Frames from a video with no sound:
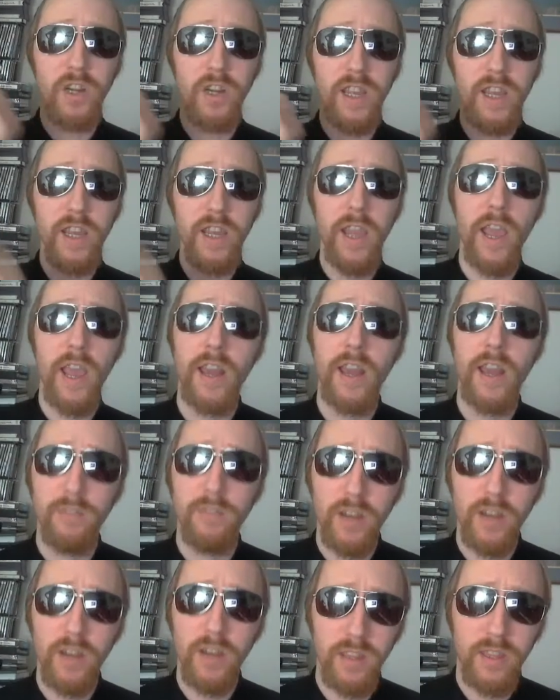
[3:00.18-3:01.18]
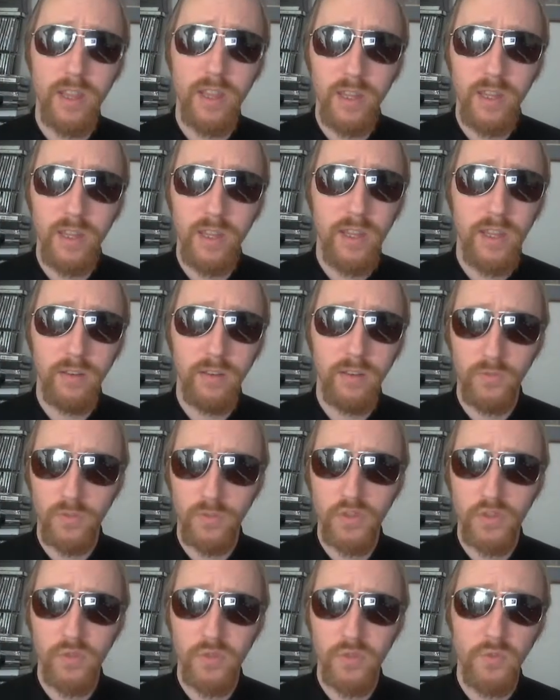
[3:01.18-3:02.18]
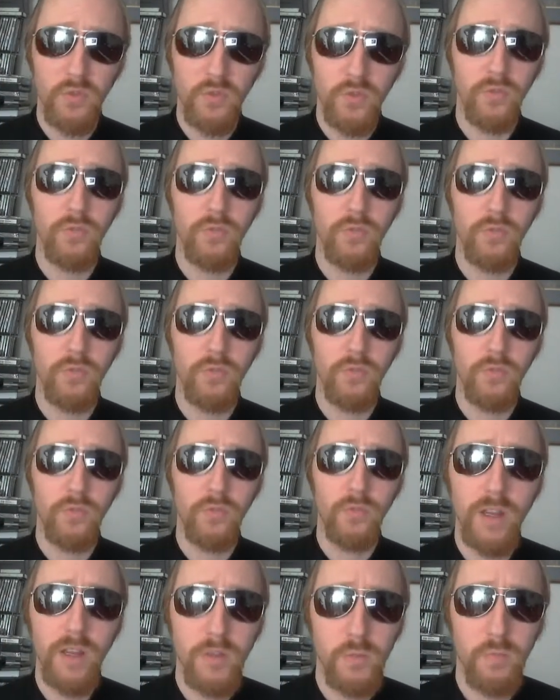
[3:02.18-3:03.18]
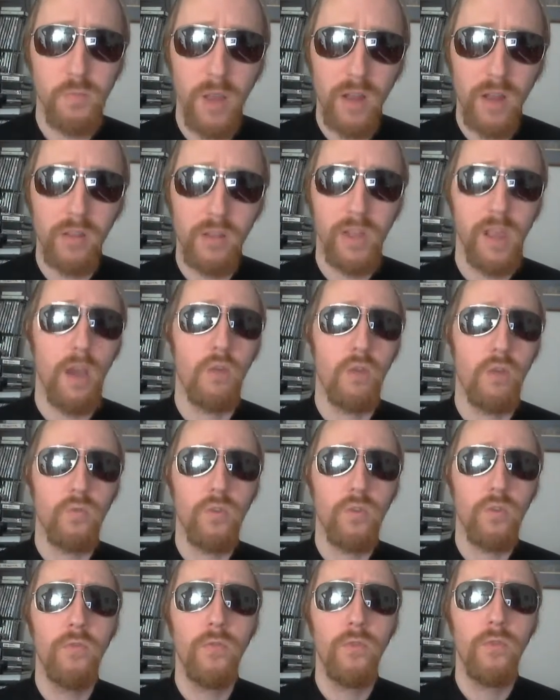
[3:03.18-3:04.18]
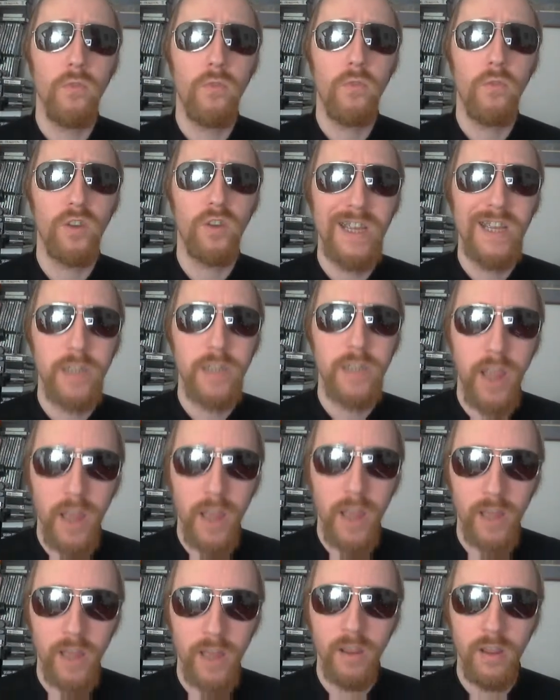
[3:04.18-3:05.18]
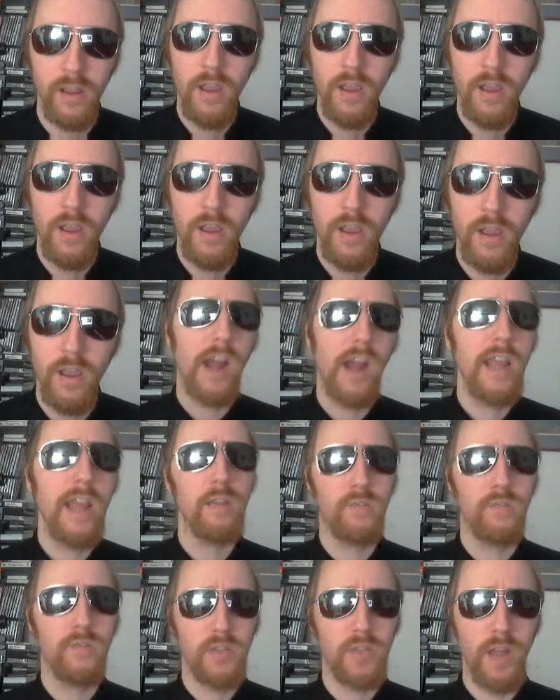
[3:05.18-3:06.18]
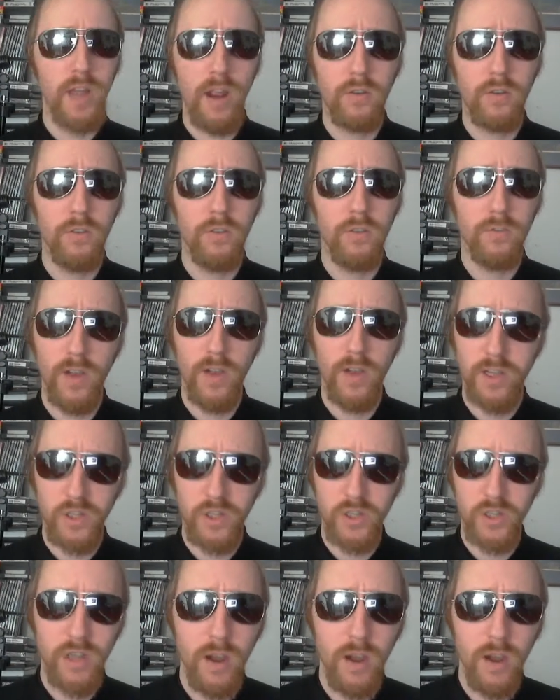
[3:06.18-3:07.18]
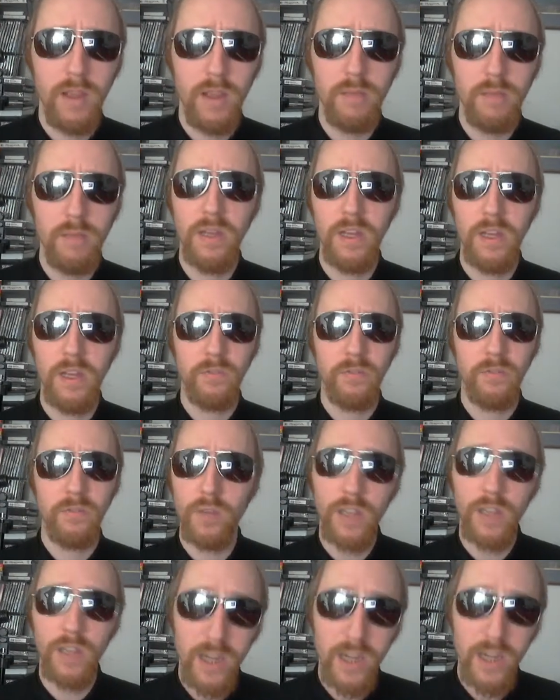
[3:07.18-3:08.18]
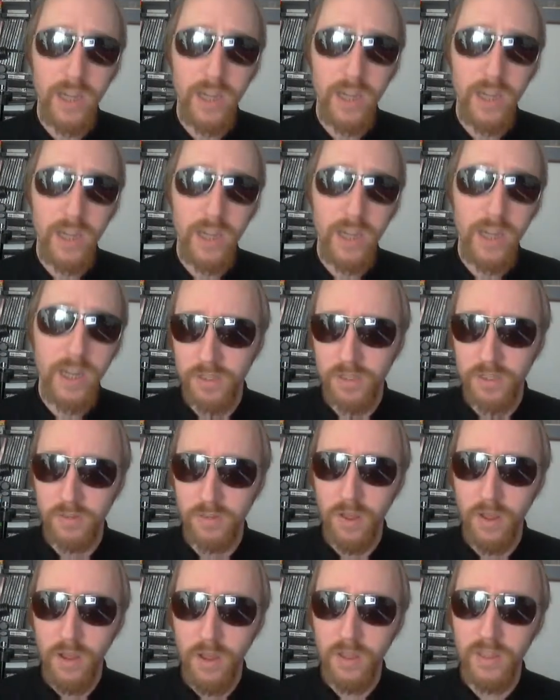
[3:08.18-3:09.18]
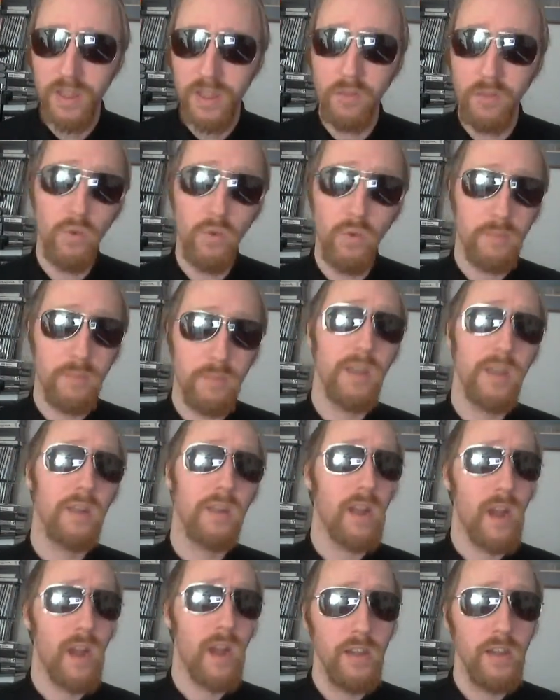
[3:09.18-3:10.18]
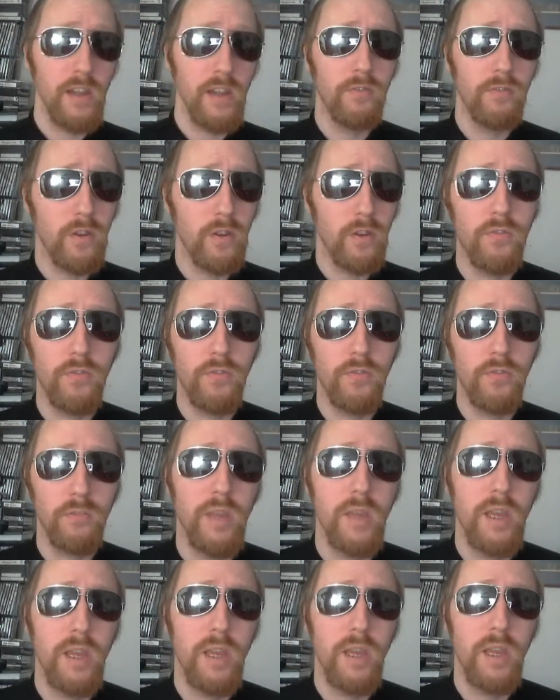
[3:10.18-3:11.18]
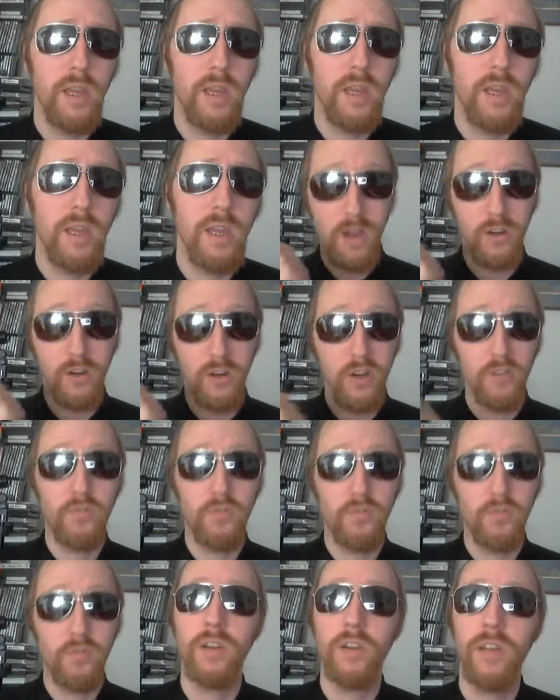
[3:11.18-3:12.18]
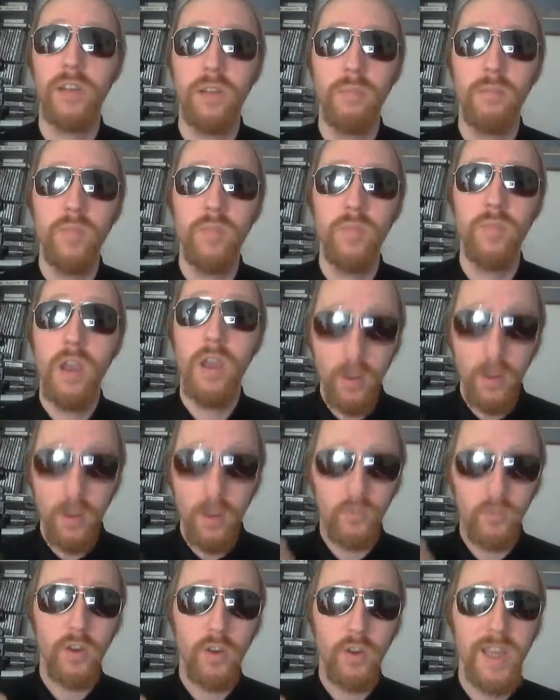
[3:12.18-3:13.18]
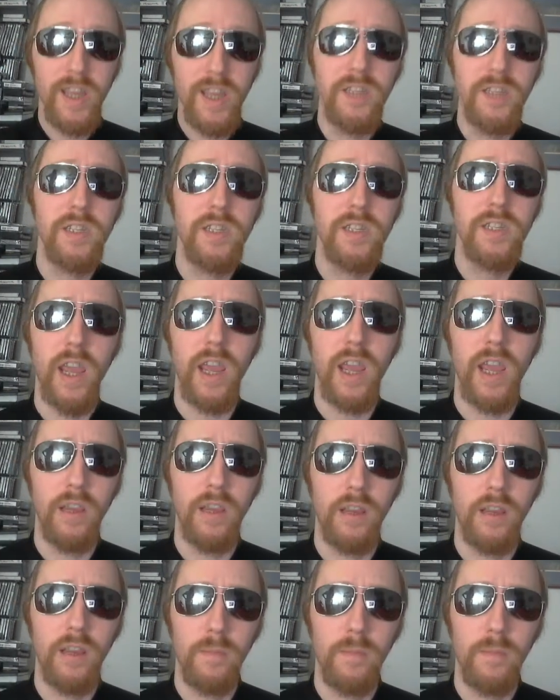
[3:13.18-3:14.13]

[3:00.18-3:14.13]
he had everything he needed for school, food in his belly, a roof over his head. I have sacrificed time and even relationships that would have been kind of good for me but not good for him for his sake.